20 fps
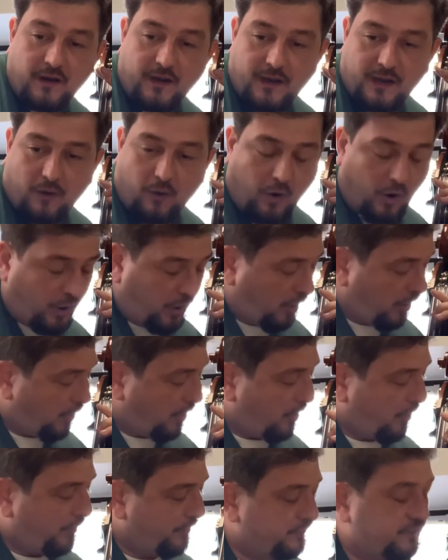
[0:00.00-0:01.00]

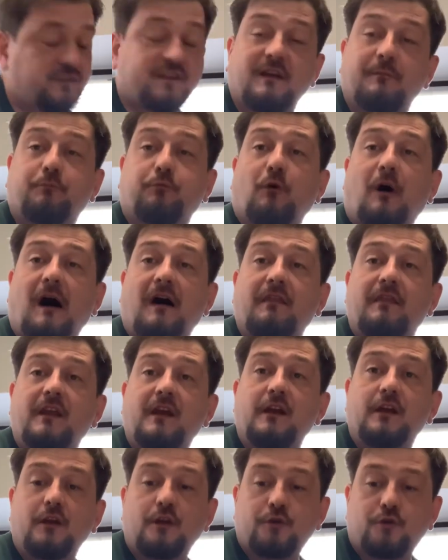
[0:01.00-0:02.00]
oh, skip 1,
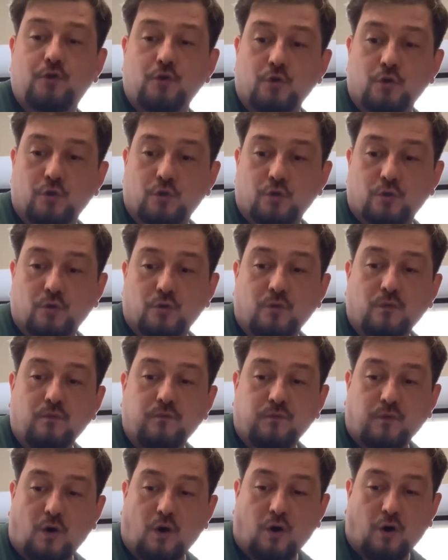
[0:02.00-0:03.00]
2,
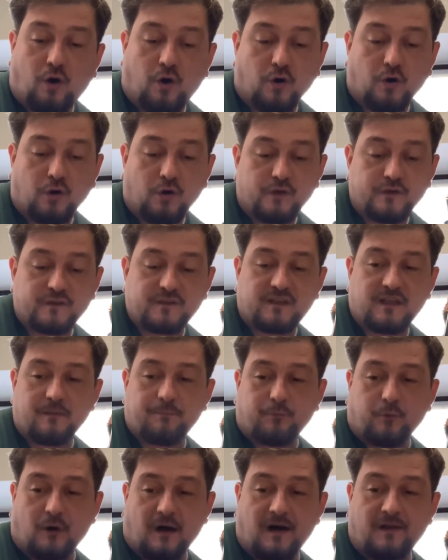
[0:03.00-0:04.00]
4, skip
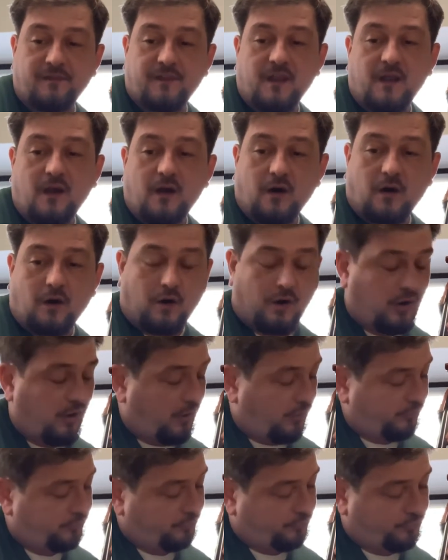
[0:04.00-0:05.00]
1,
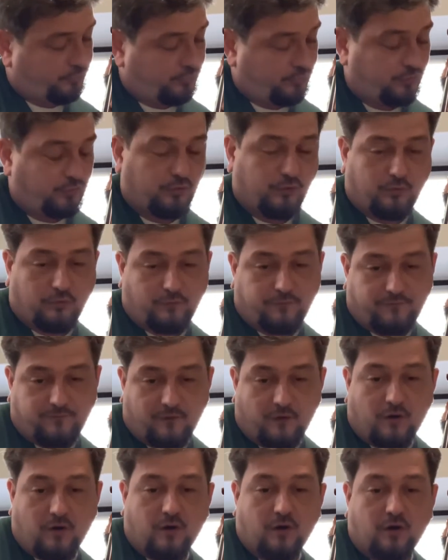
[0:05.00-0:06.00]
oh, 2,
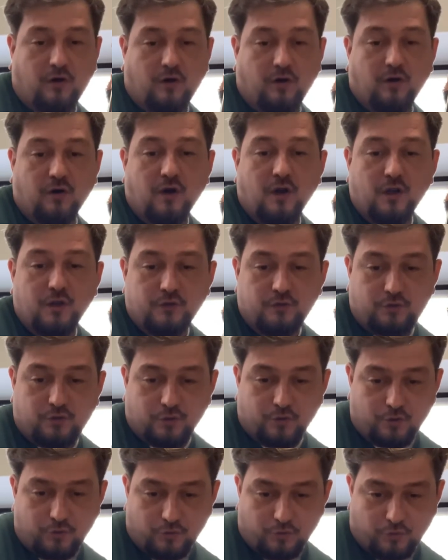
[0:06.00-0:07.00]
4, 2,
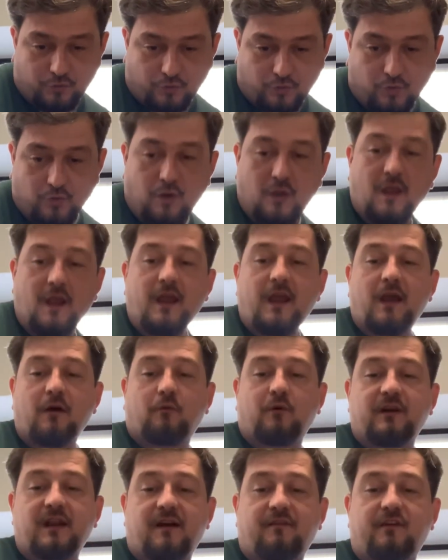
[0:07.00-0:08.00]
and
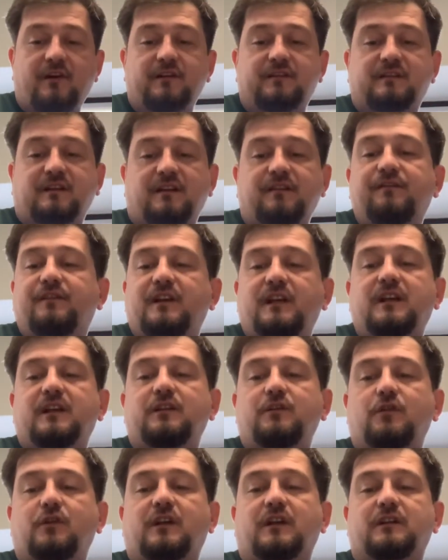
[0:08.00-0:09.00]
whenever it's convenient
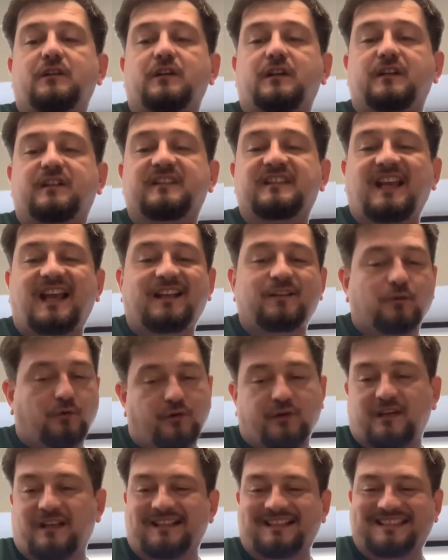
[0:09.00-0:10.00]
you can reset or
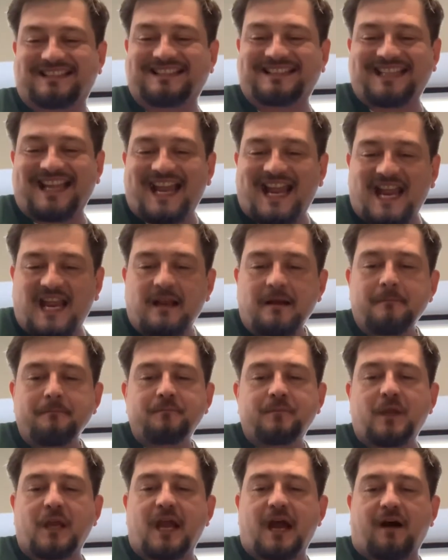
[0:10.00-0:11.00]
you can stay.
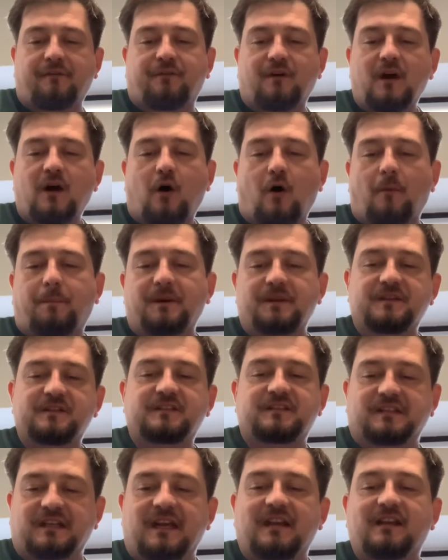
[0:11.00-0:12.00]
You have open
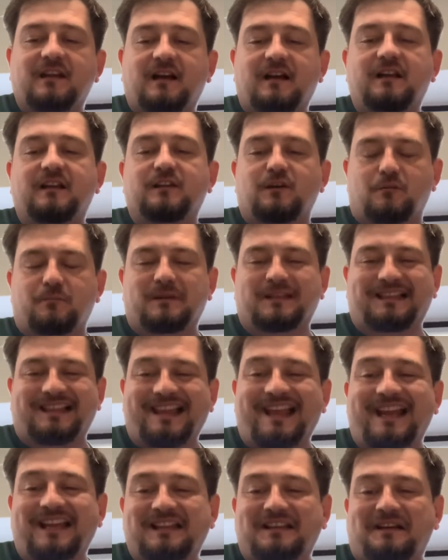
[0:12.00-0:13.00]
string a little bit
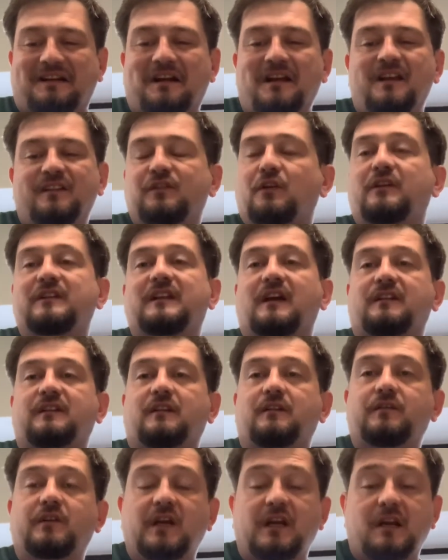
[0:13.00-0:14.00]
later, so it
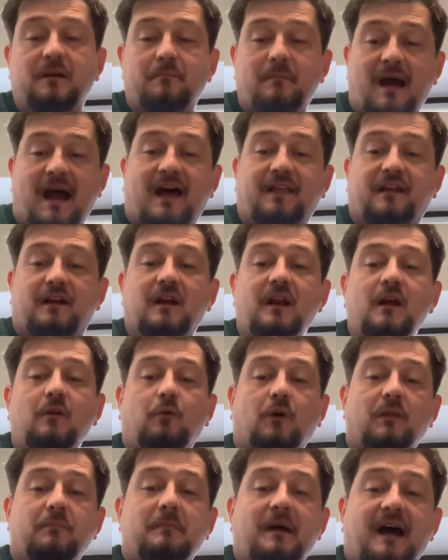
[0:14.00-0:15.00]
doesn't really matter.
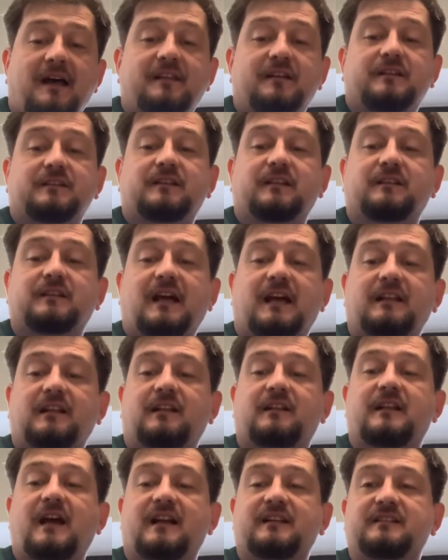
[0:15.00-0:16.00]
What matters is that
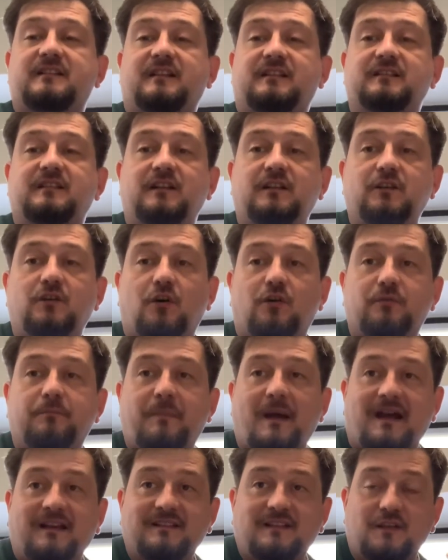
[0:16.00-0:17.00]
on that 16 note
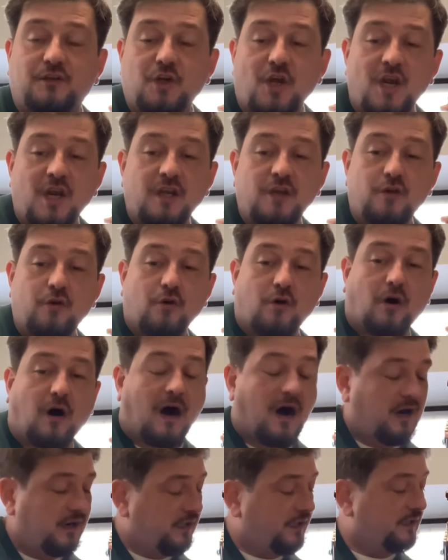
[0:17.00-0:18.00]
passage you
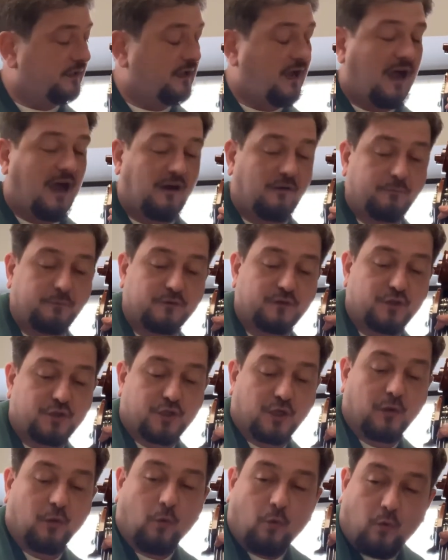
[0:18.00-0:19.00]
are in half
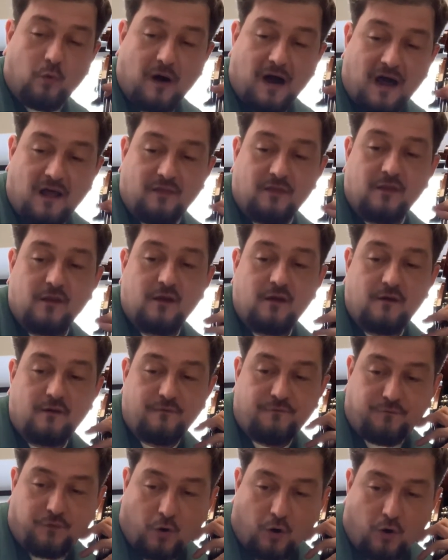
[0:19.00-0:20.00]
position. 1,
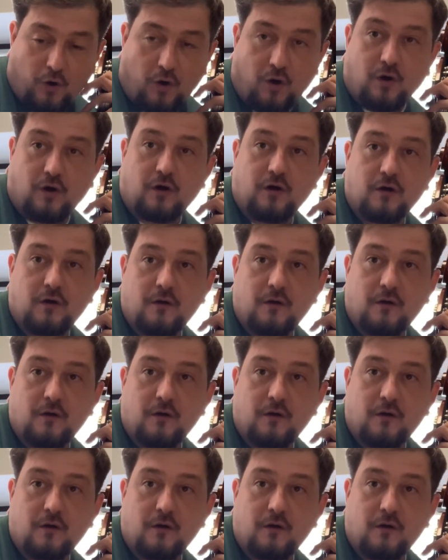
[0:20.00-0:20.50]
4,